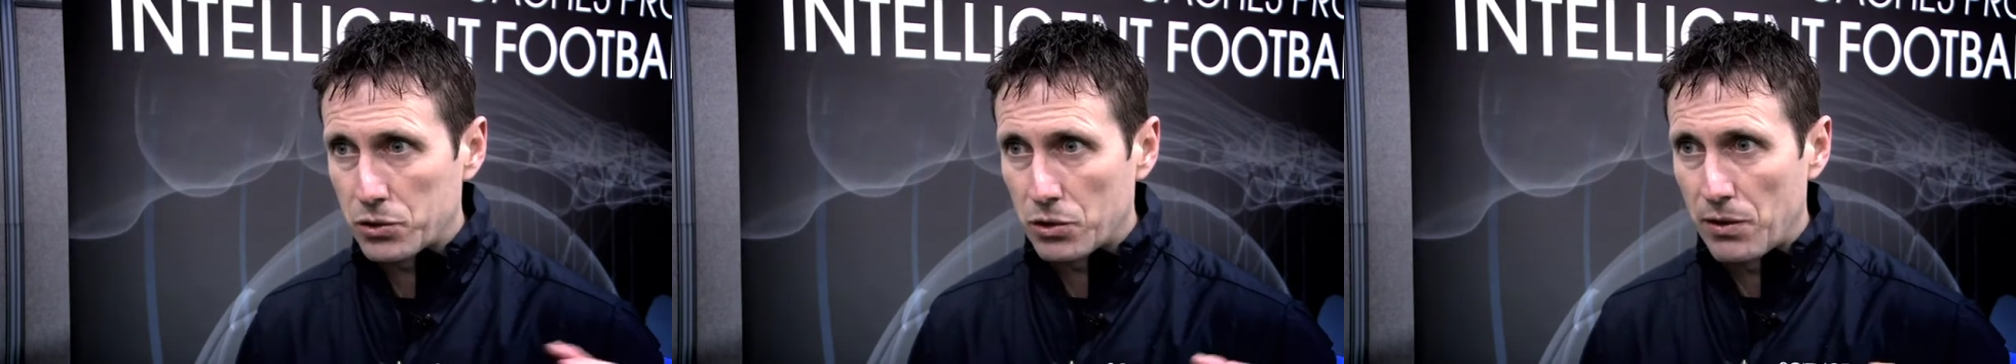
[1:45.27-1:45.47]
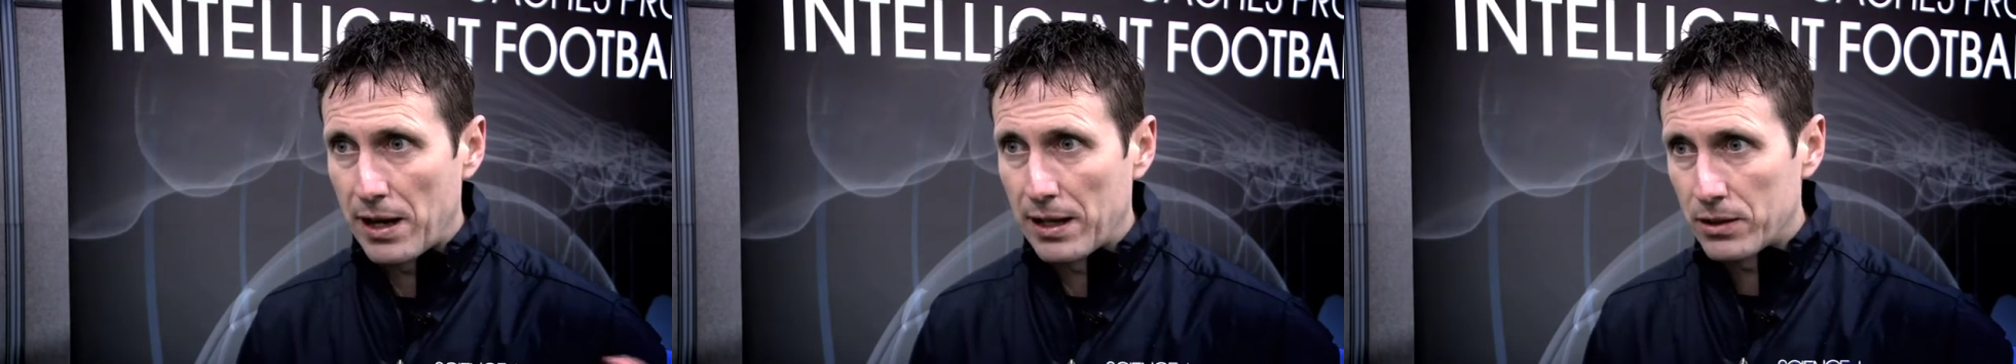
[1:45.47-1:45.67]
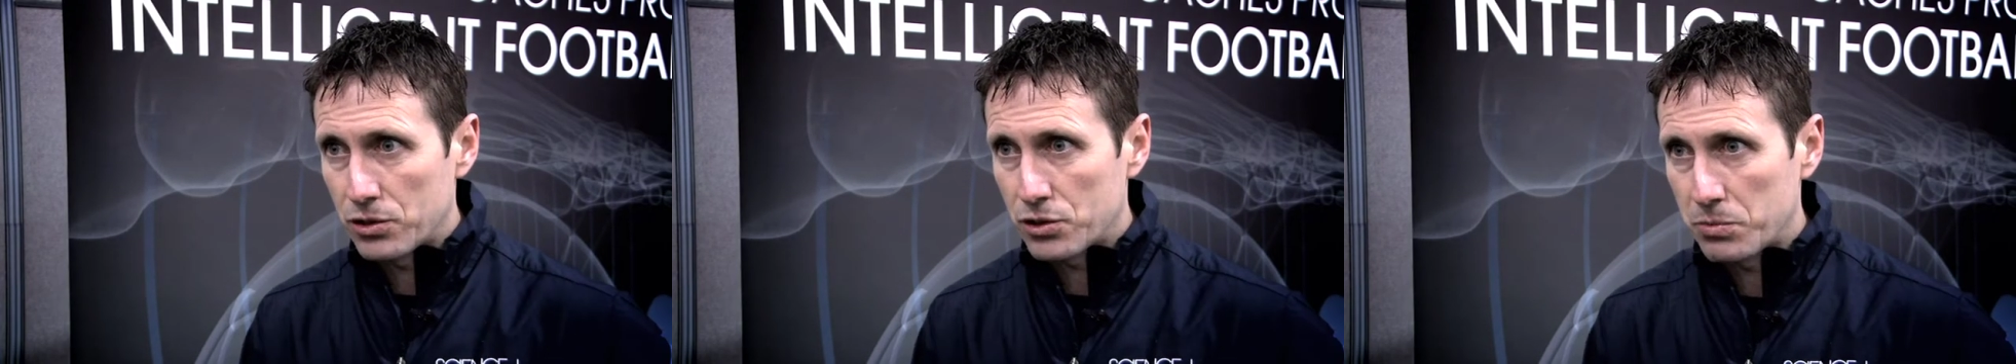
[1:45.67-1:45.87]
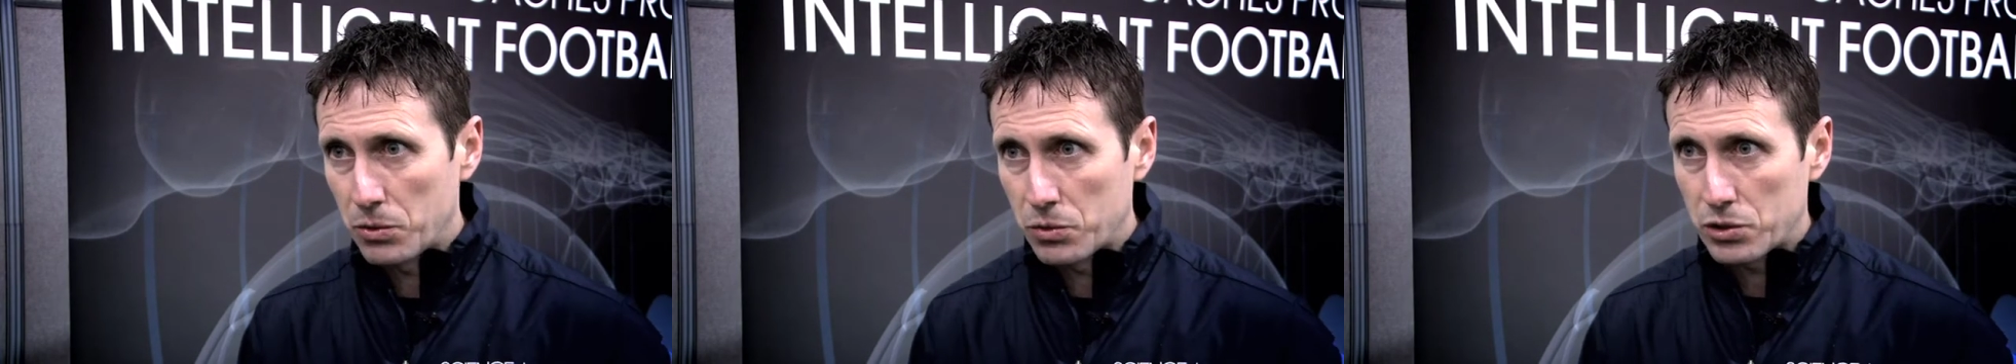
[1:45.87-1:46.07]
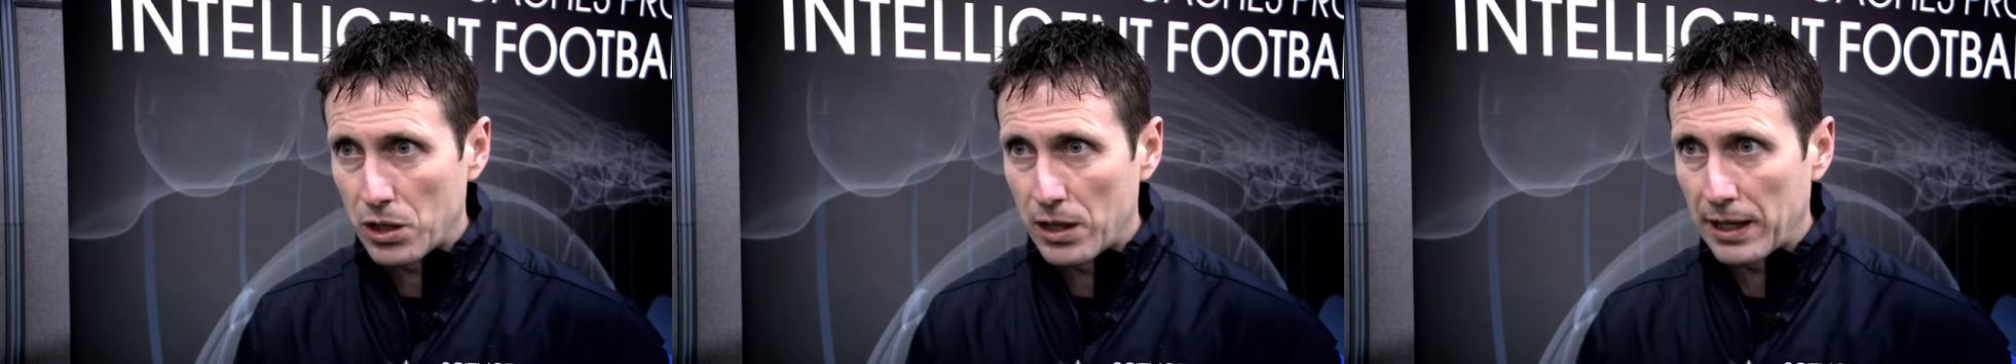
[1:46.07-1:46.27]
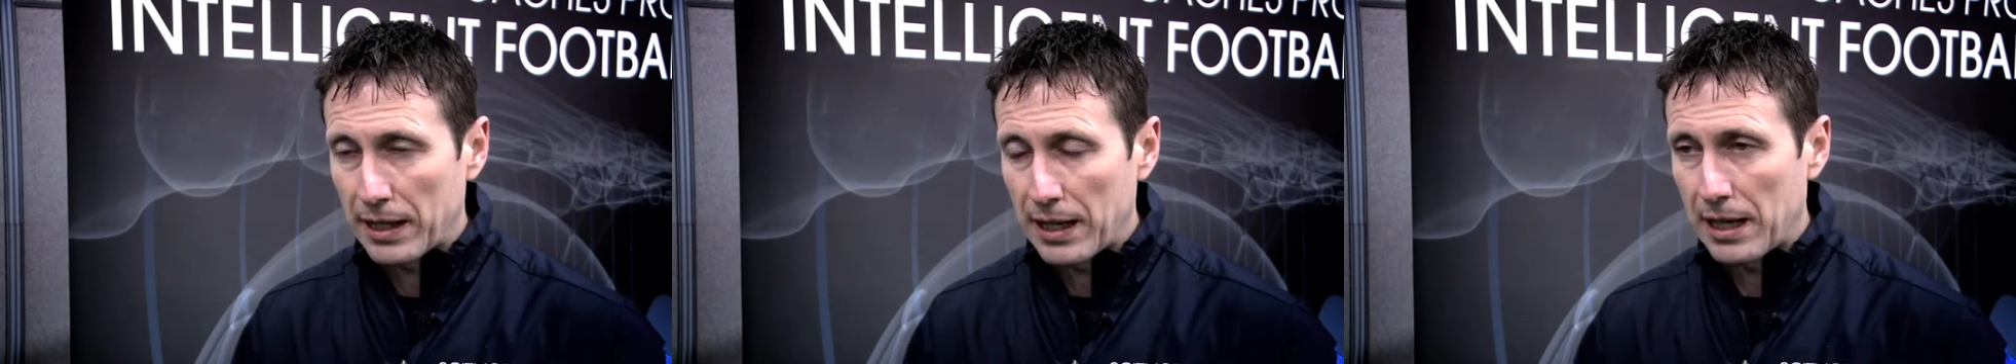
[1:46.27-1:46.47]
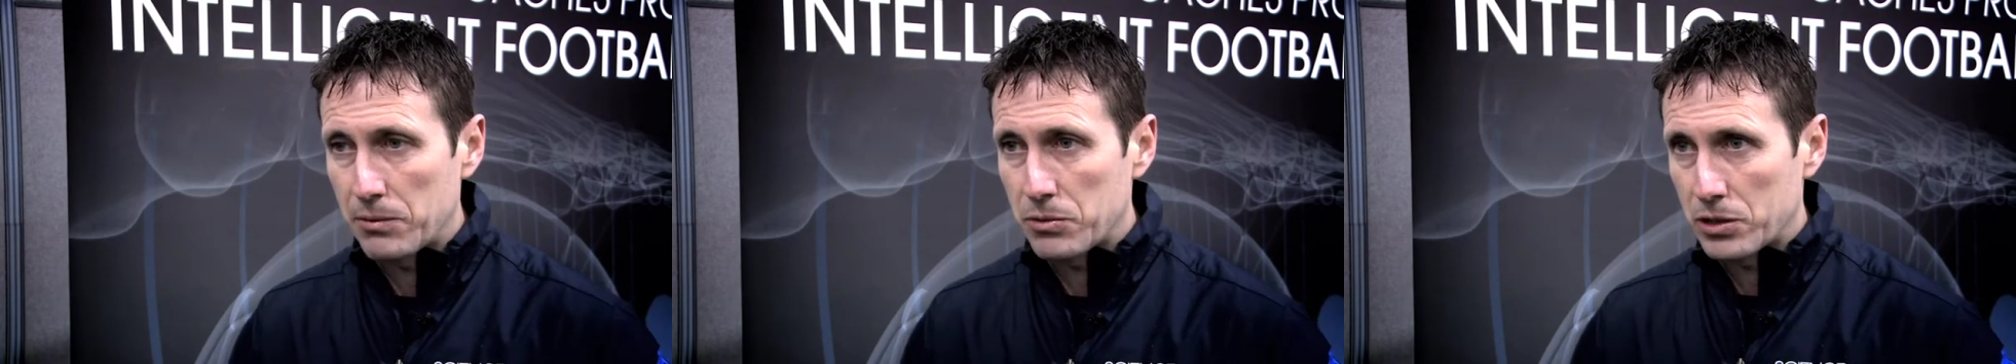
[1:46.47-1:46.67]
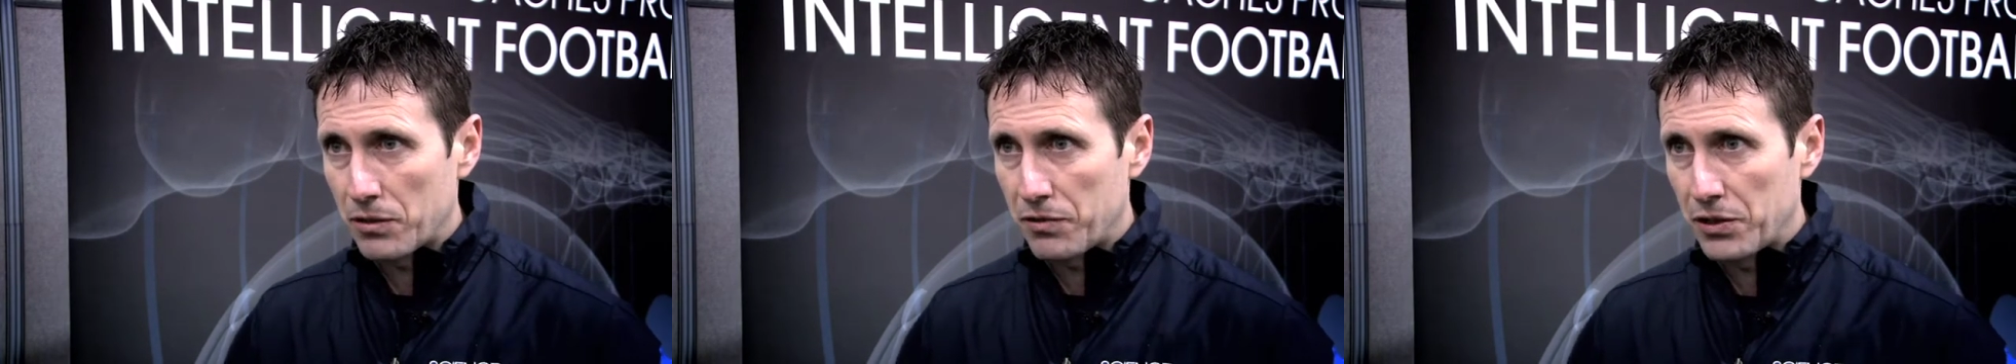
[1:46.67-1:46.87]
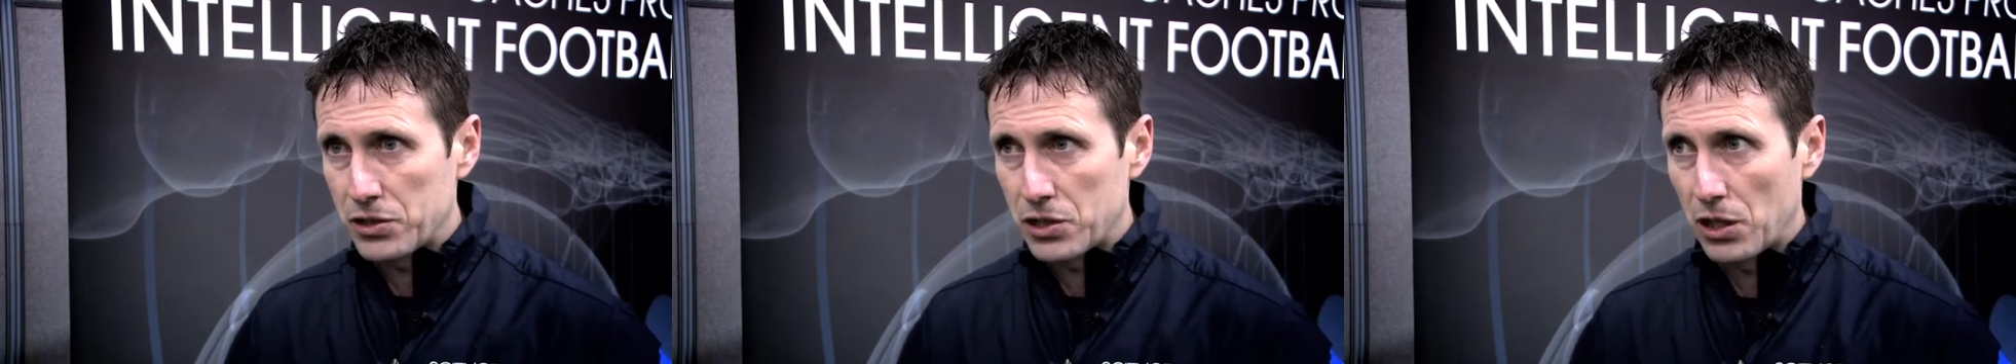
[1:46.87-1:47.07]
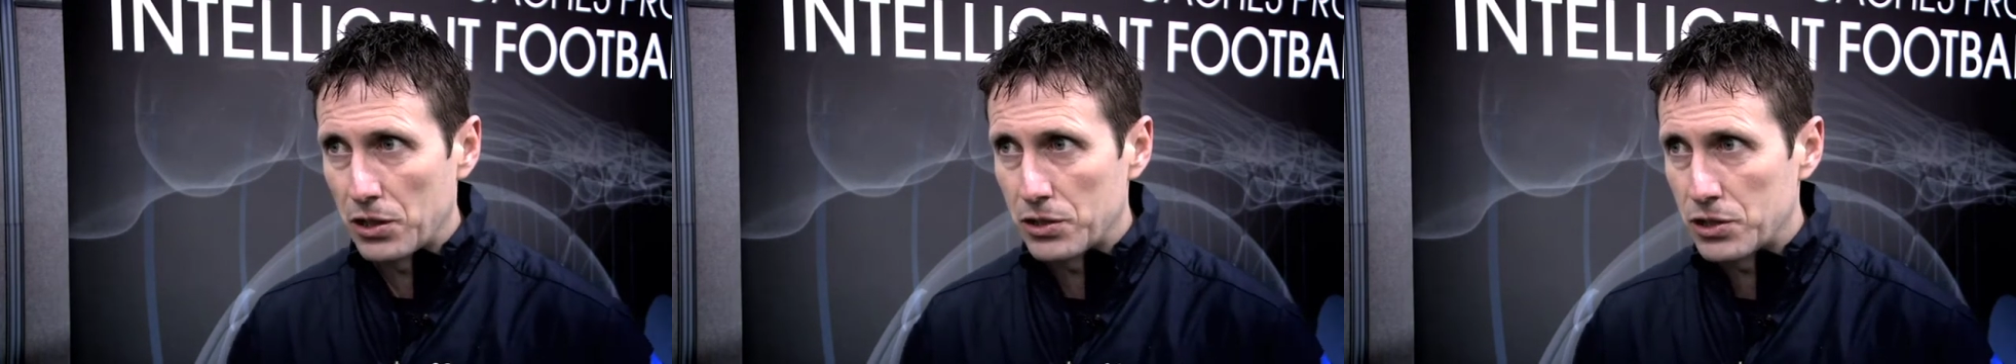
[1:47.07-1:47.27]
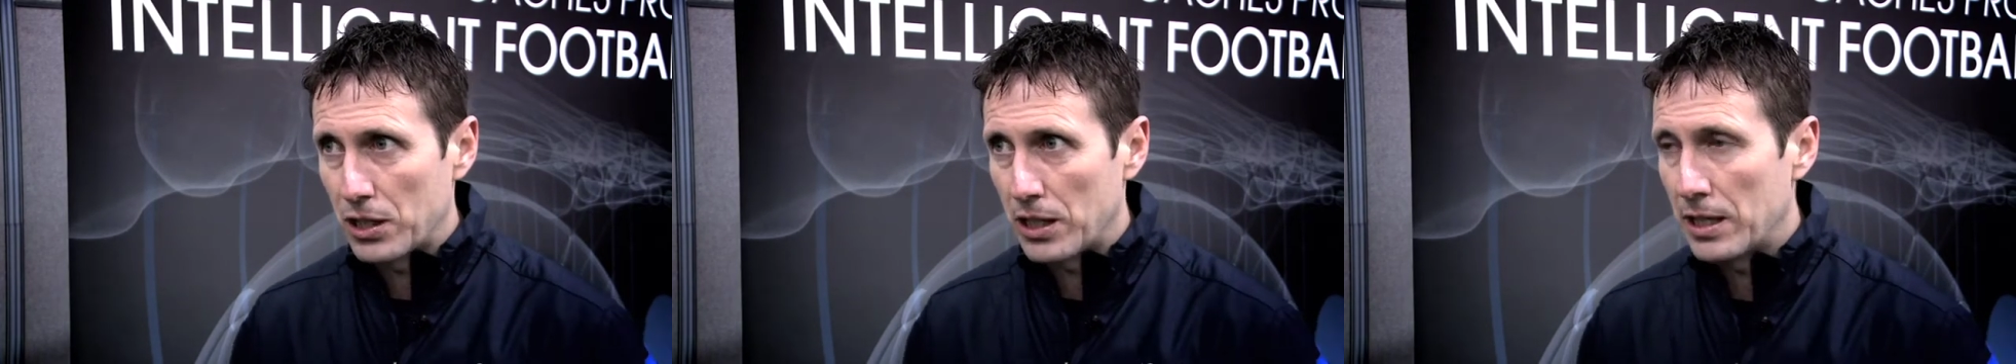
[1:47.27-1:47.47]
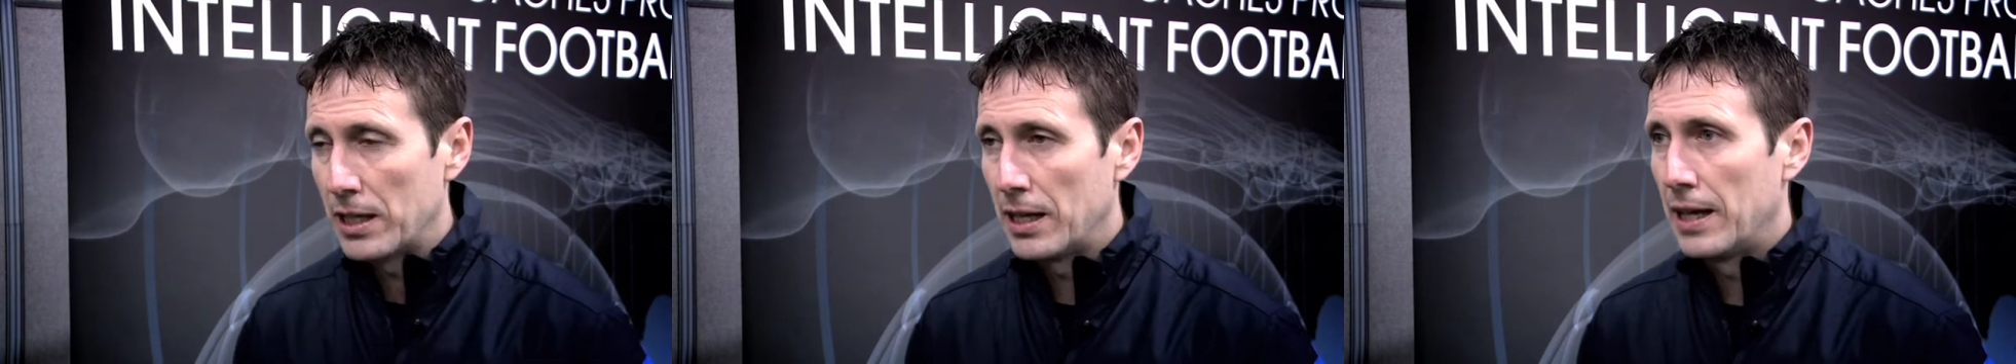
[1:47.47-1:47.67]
around the small-sided games and the physiology.